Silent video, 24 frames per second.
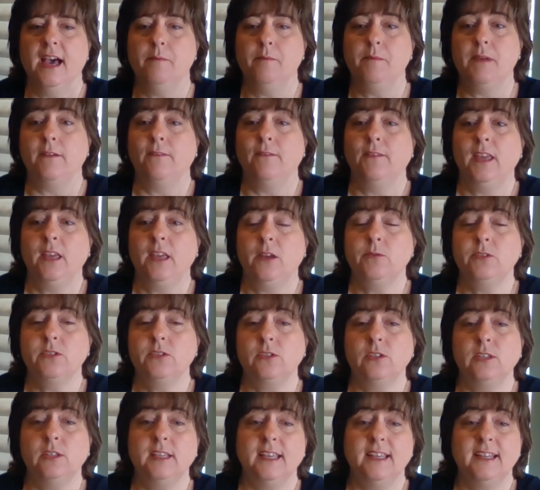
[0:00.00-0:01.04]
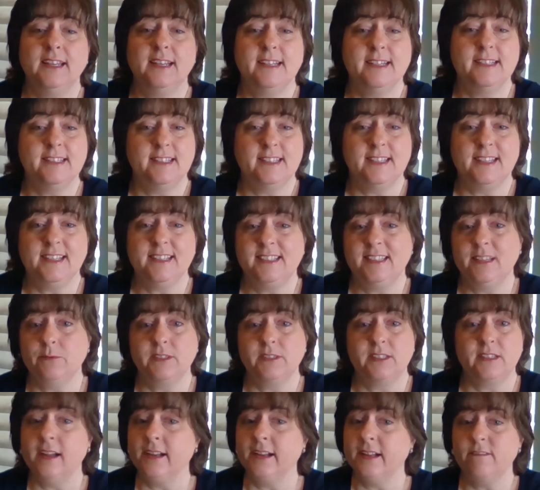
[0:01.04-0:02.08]
If he was looking at a disease that was
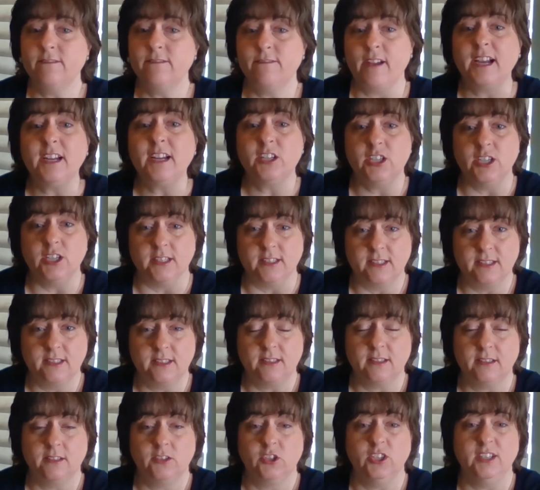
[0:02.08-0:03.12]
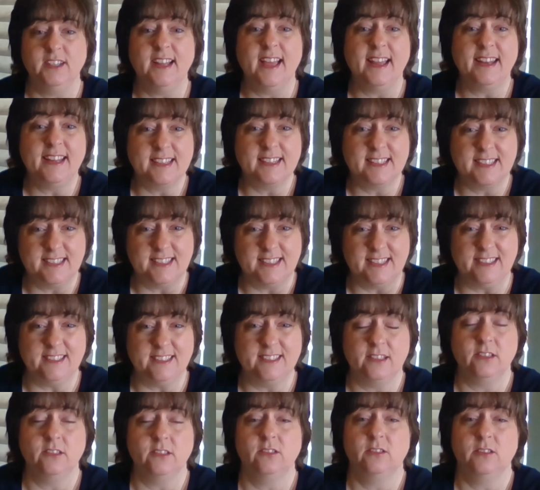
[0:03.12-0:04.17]
not infectious, genetic
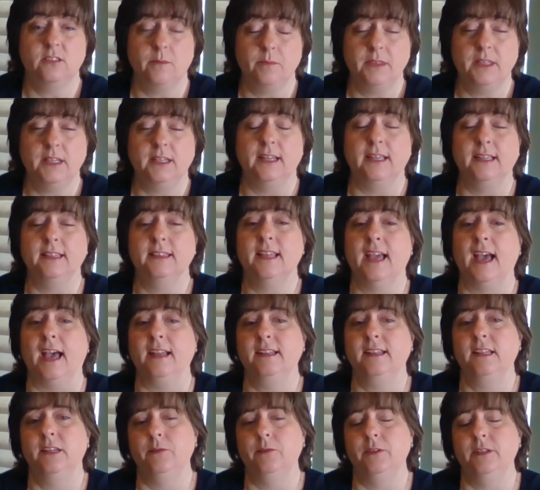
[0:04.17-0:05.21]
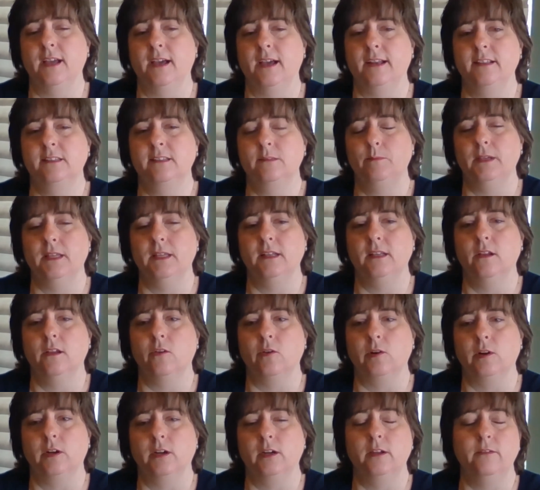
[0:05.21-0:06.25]
diseases, something like that, he would not have been,
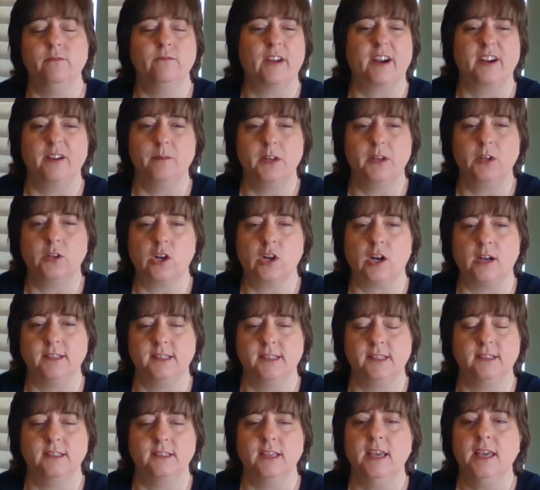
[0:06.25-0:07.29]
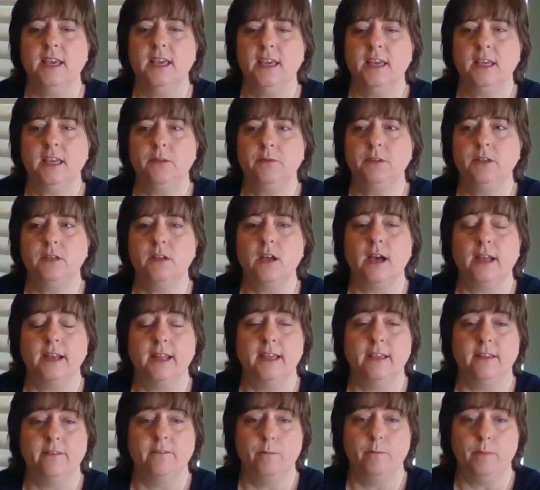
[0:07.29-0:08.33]
or environmental causes, he would not
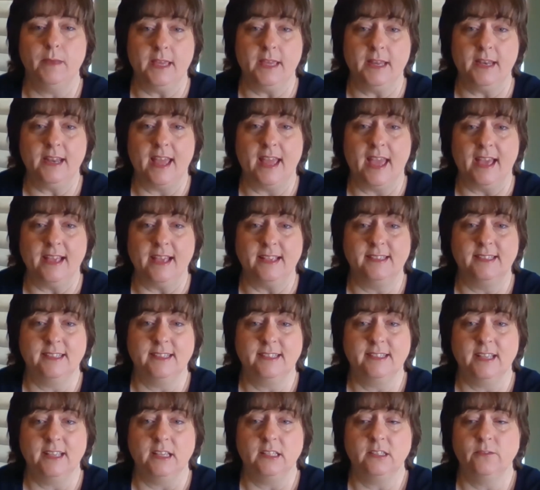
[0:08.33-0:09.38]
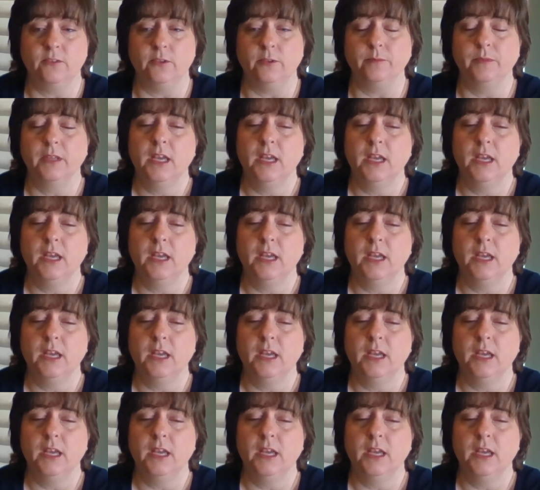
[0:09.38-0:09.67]
have been as successful.